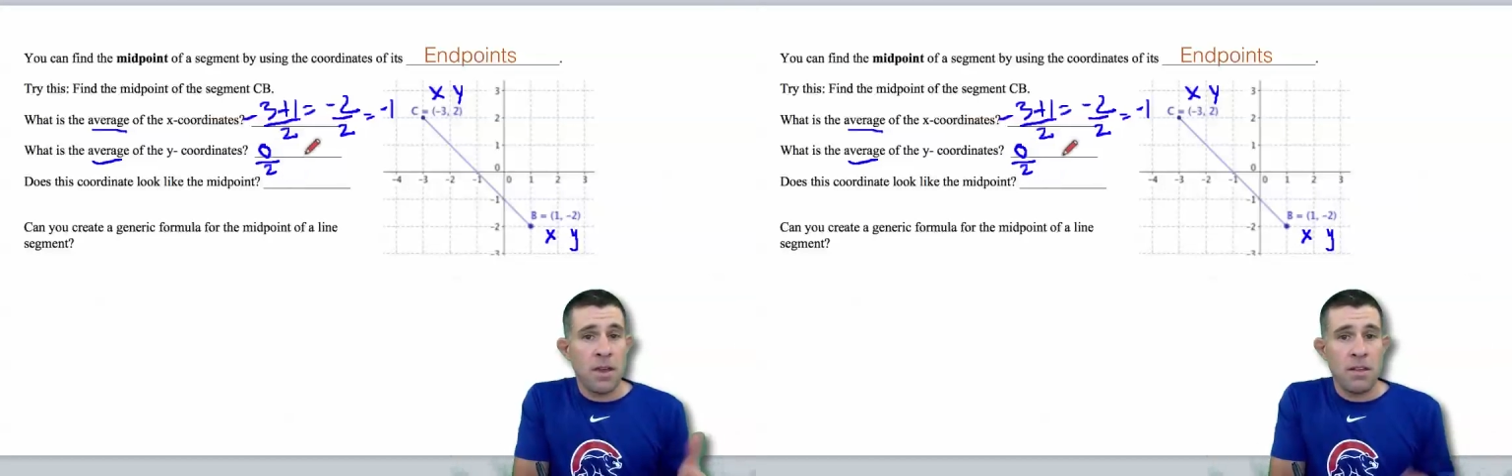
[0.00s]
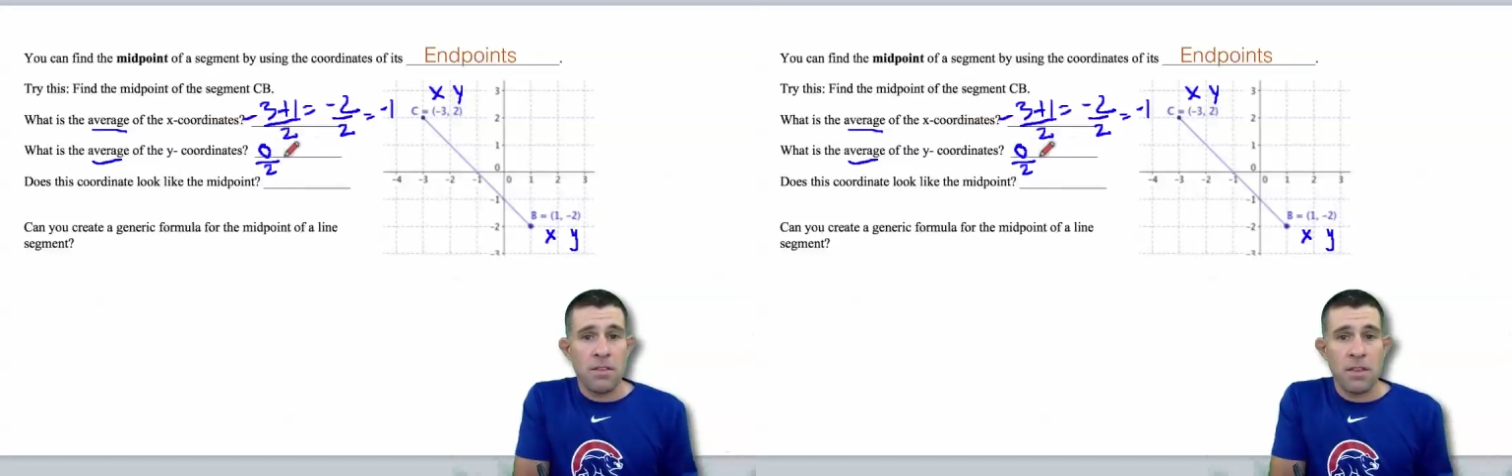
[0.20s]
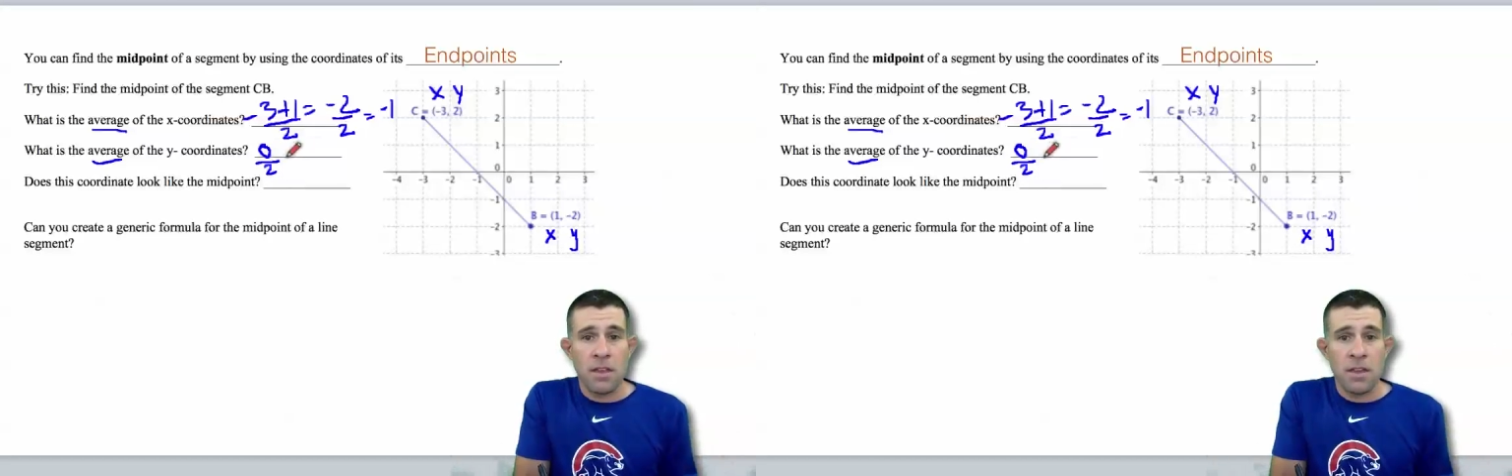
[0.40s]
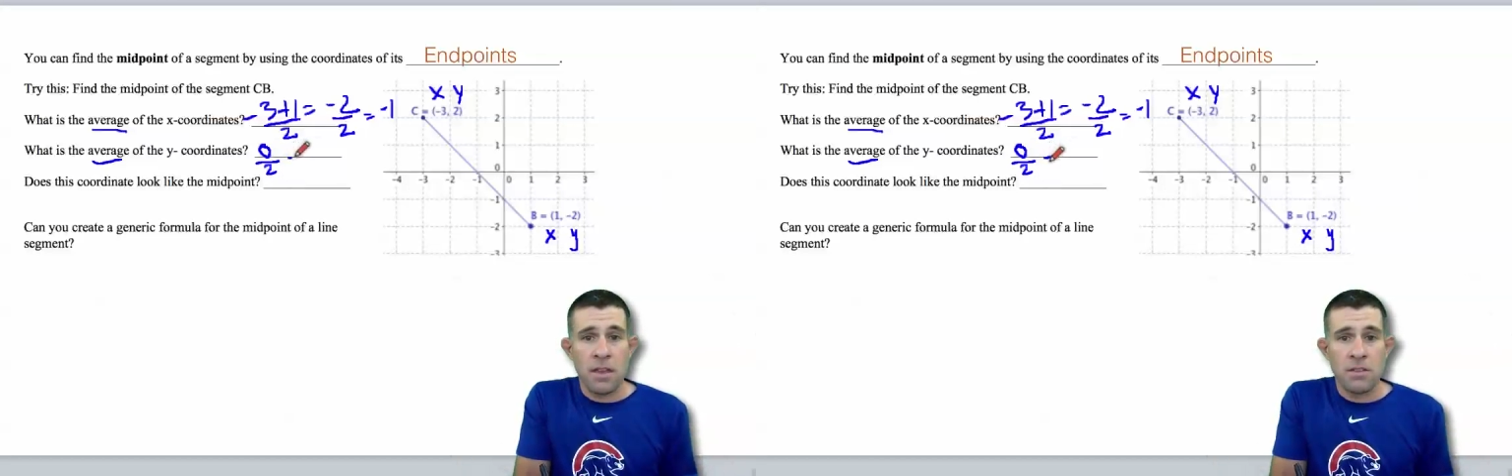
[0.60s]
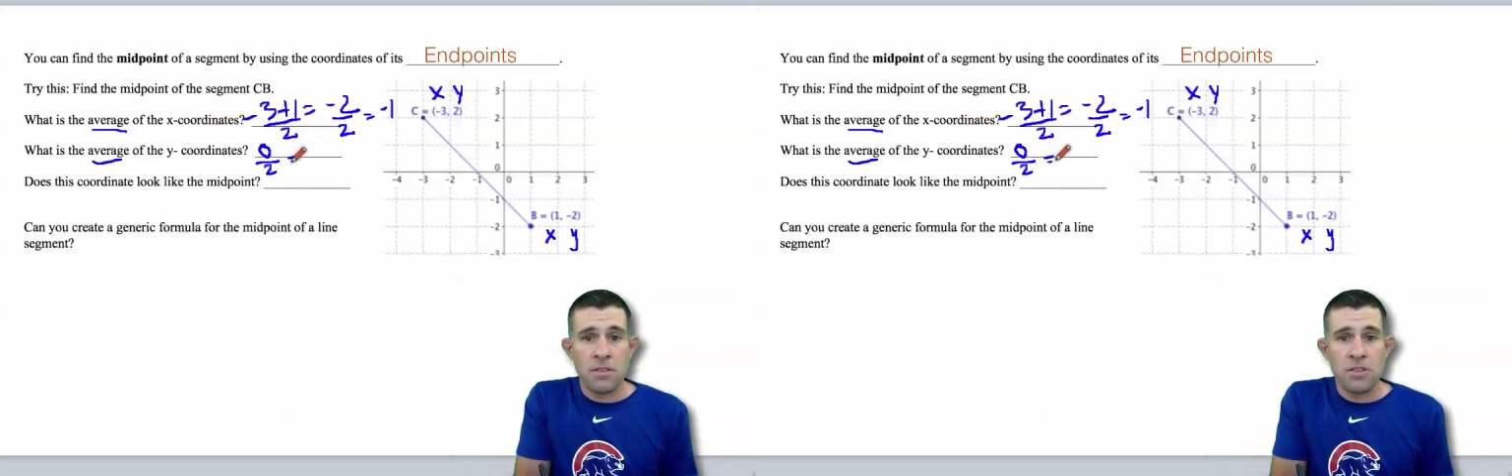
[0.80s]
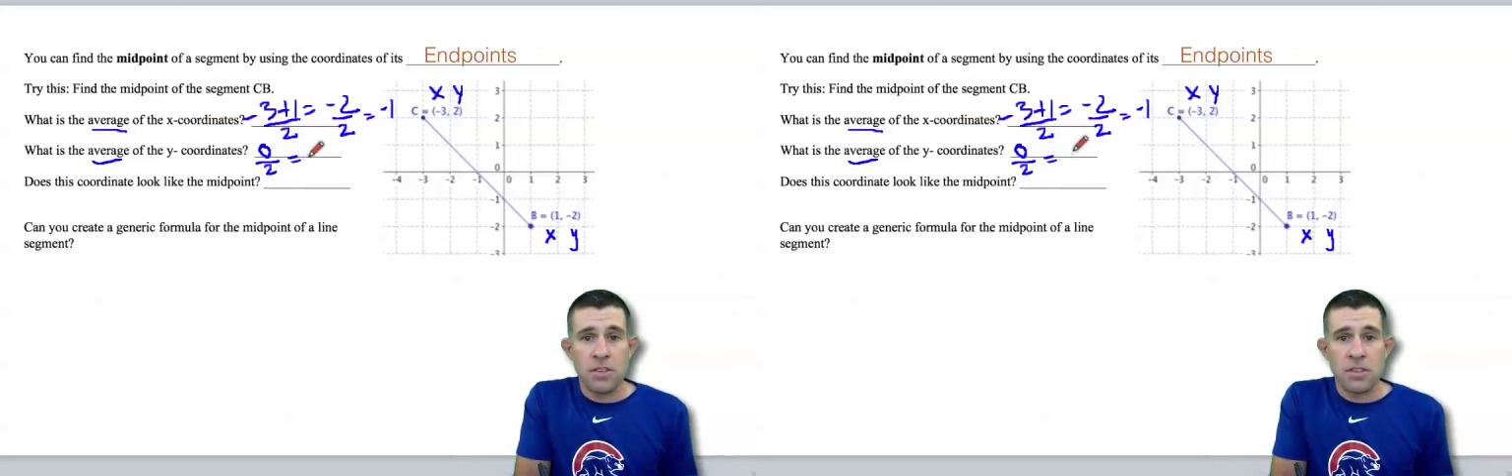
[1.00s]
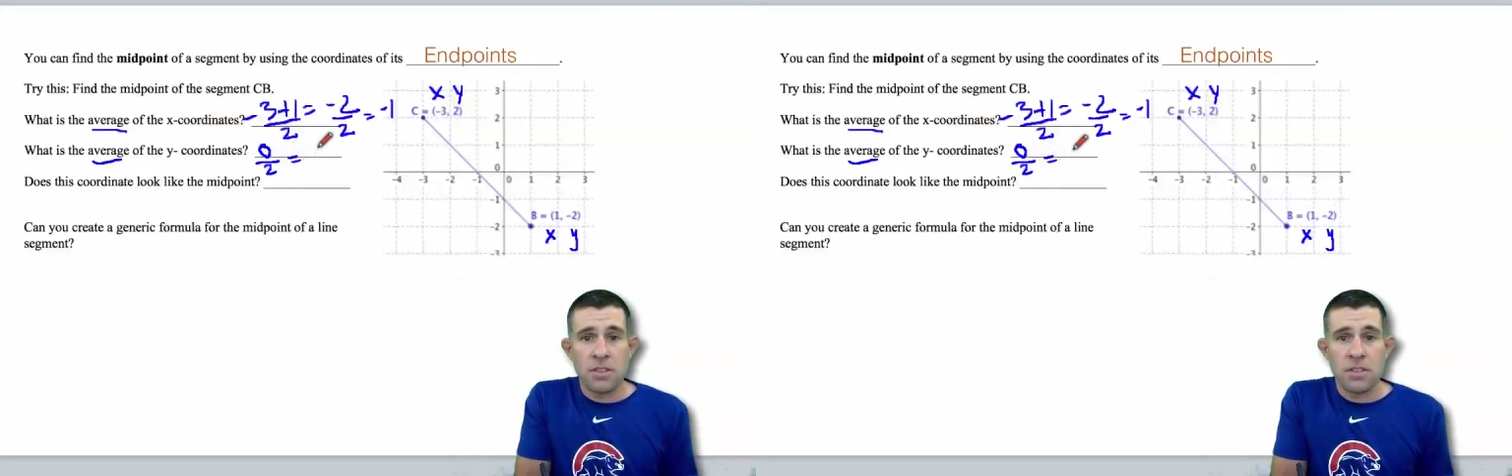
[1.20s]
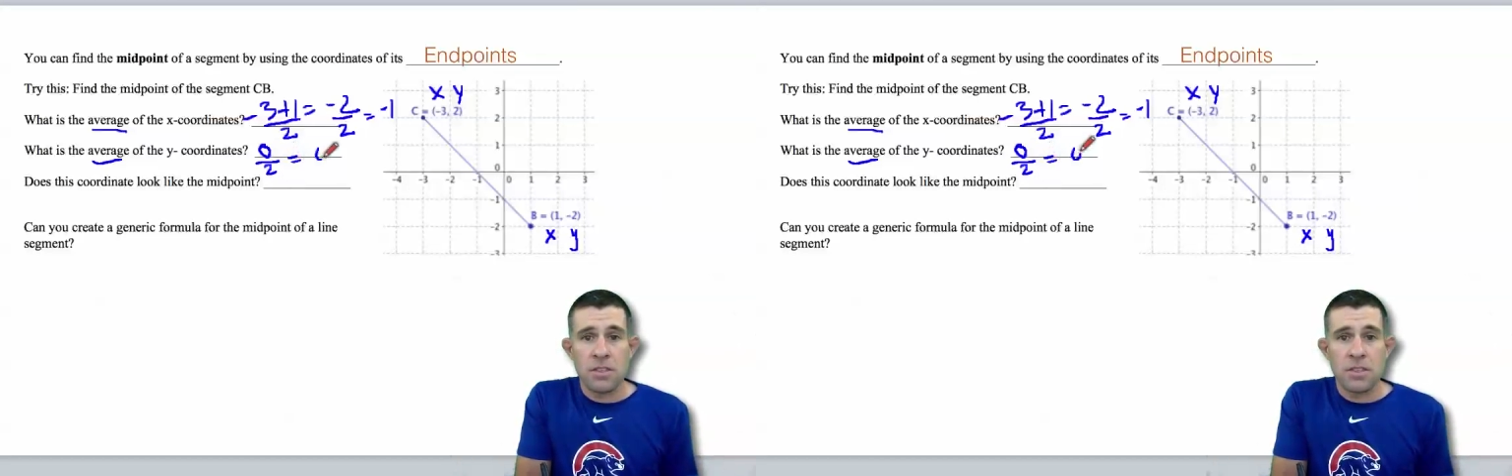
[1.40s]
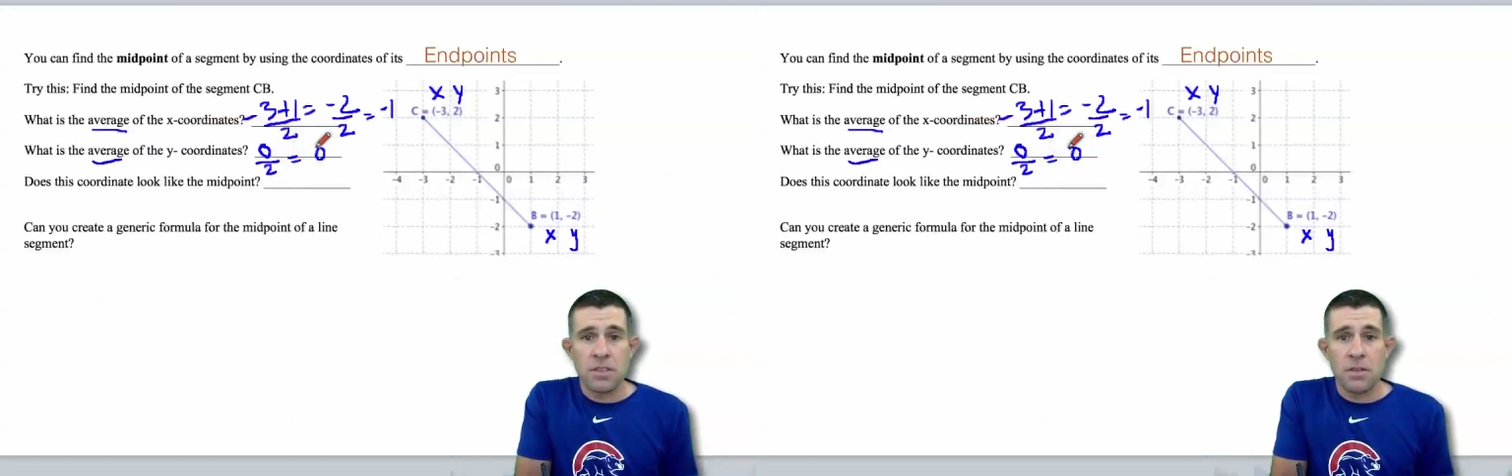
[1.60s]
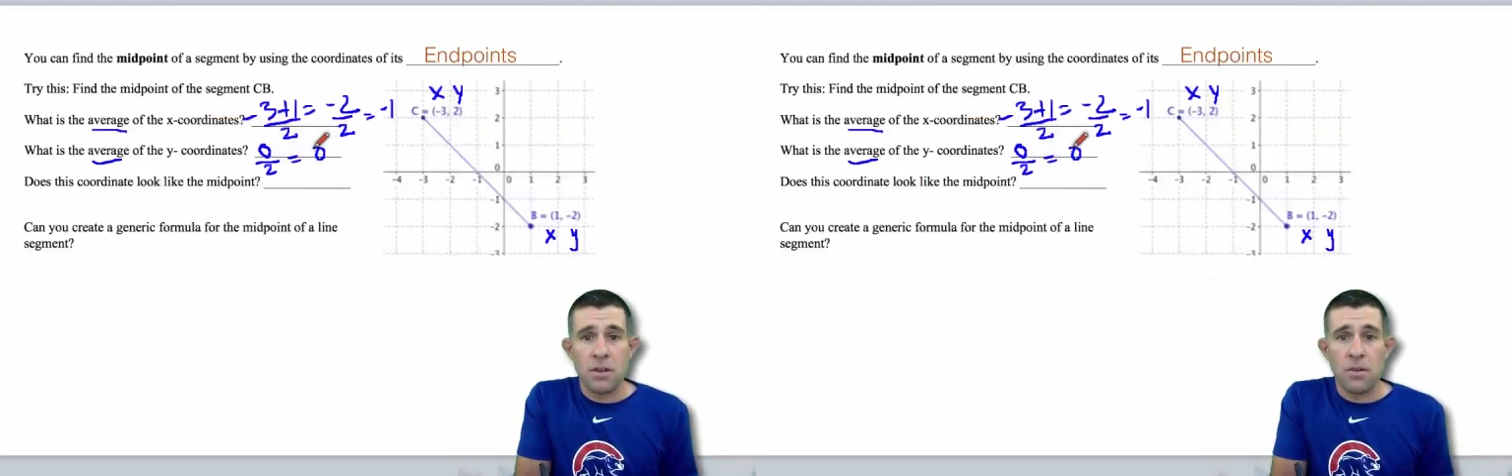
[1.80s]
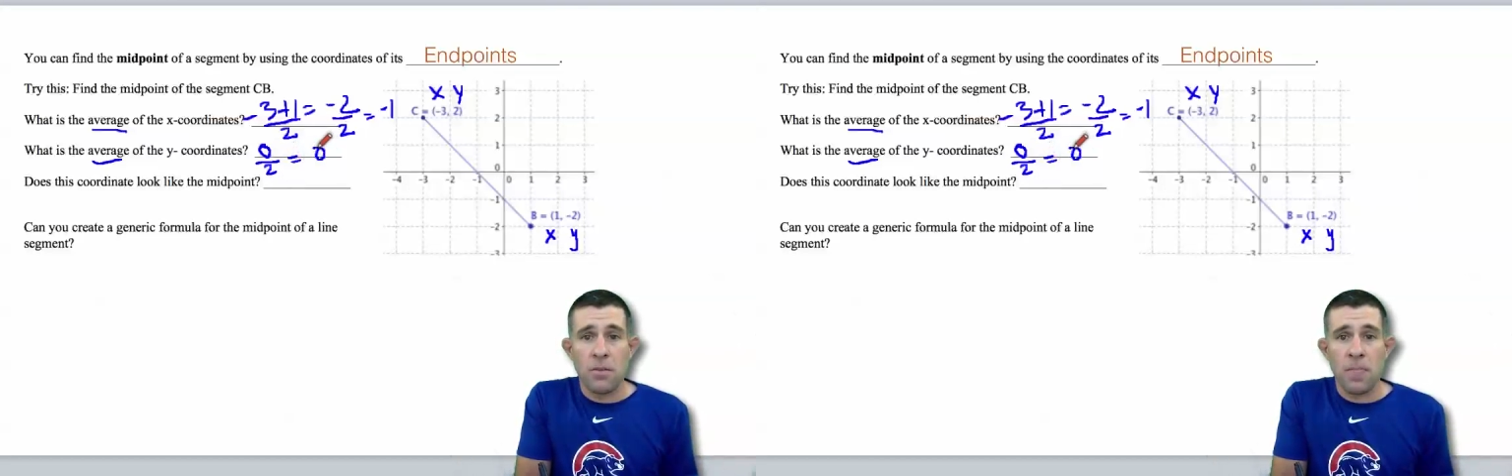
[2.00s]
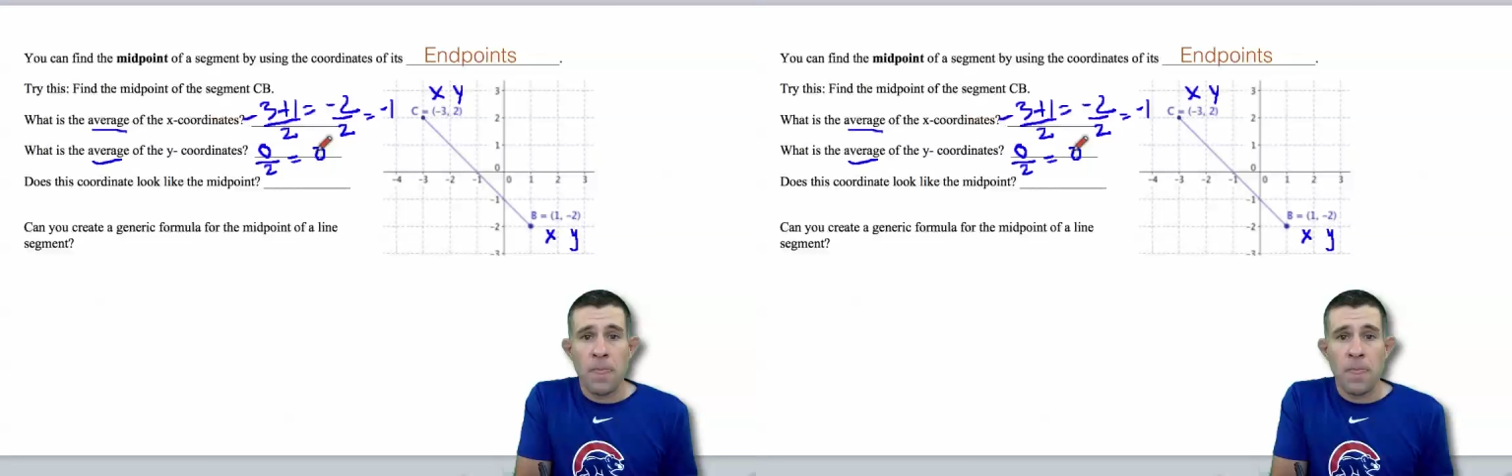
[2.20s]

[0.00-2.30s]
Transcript: anything is just 0.